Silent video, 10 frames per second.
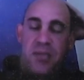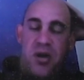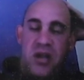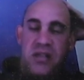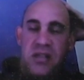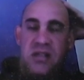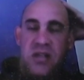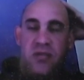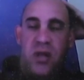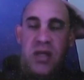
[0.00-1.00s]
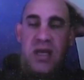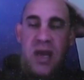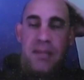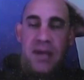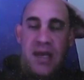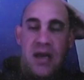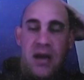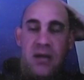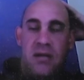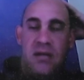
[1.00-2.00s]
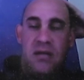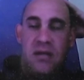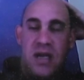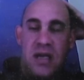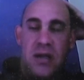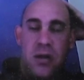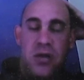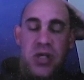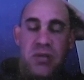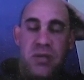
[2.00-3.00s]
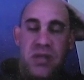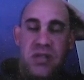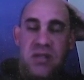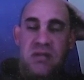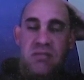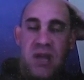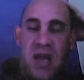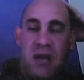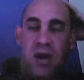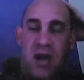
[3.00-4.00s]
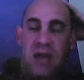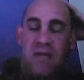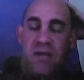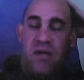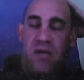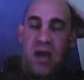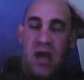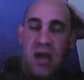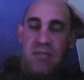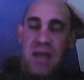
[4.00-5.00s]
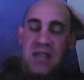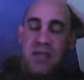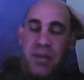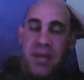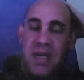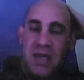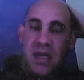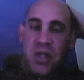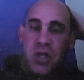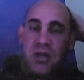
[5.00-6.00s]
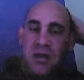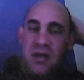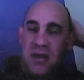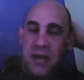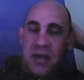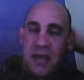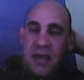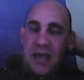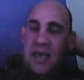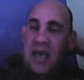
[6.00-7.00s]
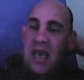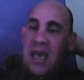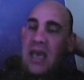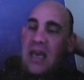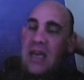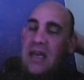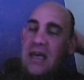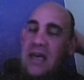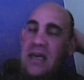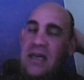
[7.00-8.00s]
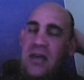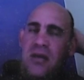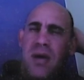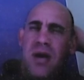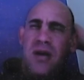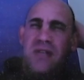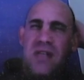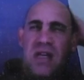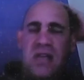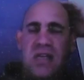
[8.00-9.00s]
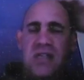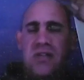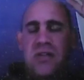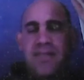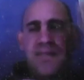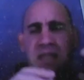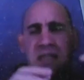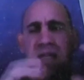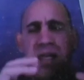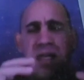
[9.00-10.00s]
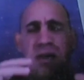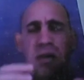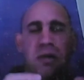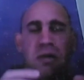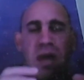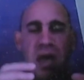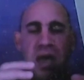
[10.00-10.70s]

prices had really come down. The technology was getting ready for mass implementation. And you might have seen these silly little